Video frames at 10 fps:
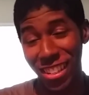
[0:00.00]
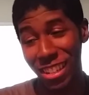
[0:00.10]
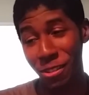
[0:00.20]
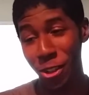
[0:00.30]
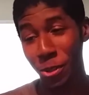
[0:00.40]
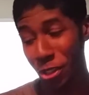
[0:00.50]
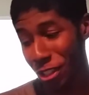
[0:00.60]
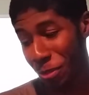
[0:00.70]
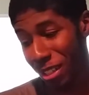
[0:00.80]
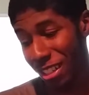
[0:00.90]
I went to a
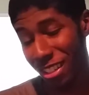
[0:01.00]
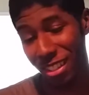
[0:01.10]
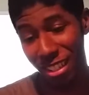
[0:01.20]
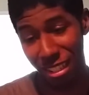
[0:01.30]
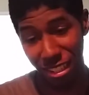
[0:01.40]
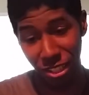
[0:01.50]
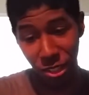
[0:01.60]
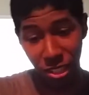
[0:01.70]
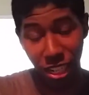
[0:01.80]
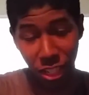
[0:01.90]
Zen Mains, and
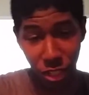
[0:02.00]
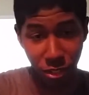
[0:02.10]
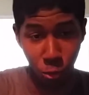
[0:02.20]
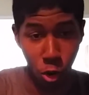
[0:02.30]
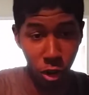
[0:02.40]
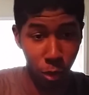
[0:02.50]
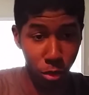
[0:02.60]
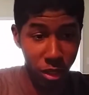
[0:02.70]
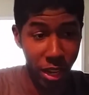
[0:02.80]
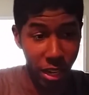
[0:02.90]
I just walled up
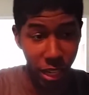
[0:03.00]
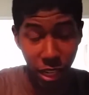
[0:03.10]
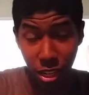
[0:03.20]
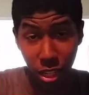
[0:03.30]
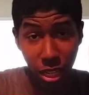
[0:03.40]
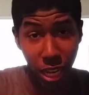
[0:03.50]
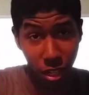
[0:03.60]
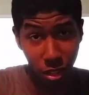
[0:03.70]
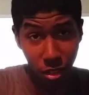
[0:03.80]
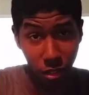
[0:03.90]
with that, and he didn't attack
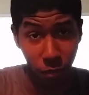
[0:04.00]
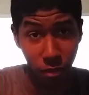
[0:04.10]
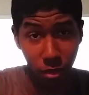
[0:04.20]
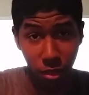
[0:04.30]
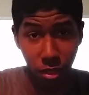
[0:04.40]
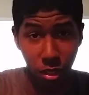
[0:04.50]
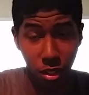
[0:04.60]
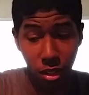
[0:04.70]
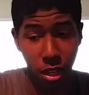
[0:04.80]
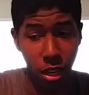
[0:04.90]
anything.
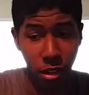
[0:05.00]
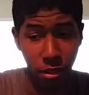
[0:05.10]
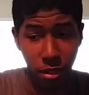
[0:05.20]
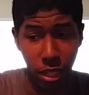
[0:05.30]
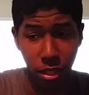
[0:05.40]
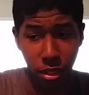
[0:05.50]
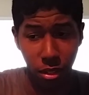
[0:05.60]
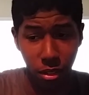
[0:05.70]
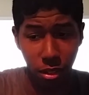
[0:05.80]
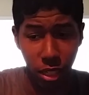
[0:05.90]
And I think
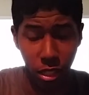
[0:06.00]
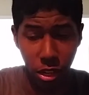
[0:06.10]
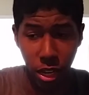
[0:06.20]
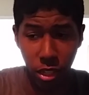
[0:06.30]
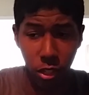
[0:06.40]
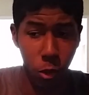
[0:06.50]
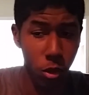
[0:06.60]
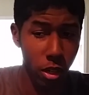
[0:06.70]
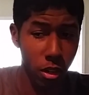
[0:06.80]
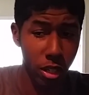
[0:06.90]
in like the next 2
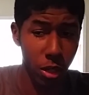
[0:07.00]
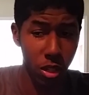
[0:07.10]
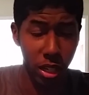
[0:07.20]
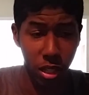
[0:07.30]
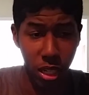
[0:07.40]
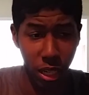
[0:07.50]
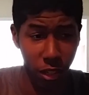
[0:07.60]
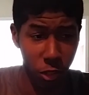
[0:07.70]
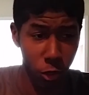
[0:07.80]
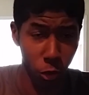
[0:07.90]
turns, I was like,
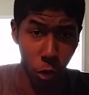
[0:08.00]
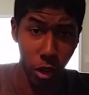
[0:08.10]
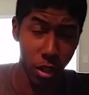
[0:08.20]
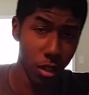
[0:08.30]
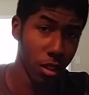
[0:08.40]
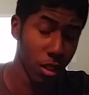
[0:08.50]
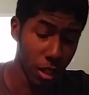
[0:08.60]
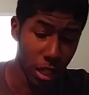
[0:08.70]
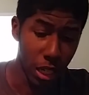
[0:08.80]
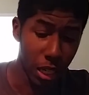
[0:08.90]
screw it.
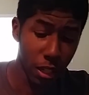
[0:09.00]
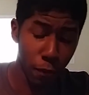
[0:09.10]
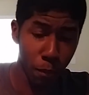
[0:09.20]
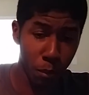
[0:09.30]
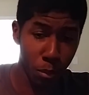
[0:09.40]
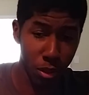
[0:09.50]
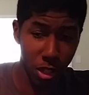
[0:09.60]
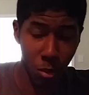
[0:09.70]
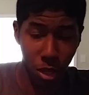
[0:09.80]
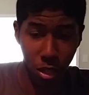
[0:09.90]
Put
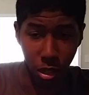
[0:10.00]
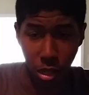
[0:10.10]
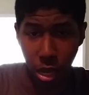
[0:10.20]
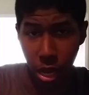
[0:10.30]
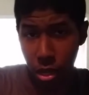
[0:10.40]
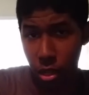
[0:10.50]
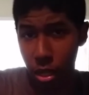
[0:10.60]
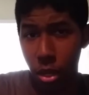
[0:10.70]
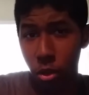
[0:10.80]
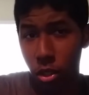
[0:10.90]
Zen Mains in attack,
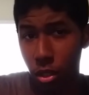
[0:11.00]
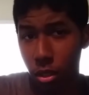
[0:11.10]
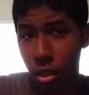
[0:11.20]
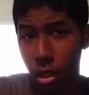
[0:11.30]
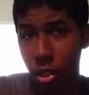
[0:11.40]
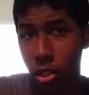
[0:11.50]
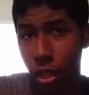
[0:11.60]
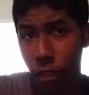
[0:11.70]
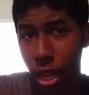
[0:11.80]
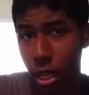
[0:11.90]
and I was going to see
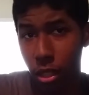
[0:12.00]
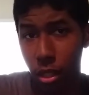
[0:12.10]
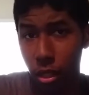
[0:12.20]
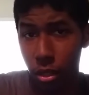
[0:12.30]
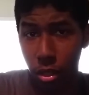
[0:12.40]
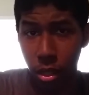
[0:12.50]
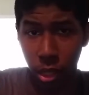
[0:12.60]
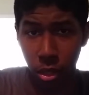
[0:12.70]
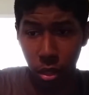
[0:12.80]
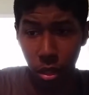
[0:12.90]
if he had anything to
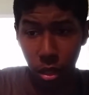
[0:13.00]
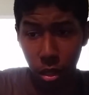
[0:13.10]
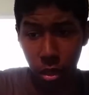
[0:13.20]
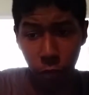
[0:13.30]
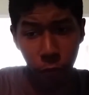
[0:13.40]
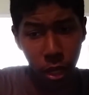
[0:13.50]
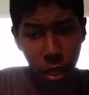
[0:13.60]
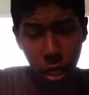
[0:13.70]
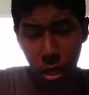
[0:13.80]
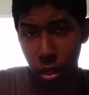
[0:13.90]
actually defend
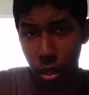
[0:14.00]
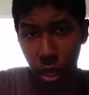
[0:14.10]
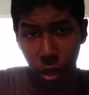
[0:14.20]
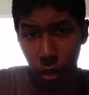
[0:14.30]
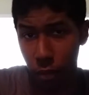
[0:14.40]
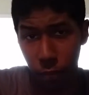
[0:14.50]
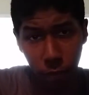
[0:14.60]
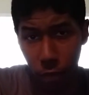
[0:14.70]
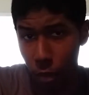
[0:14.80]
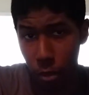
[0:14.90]
against it, like a
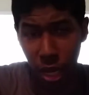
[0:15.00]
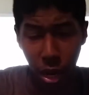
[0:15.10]
bait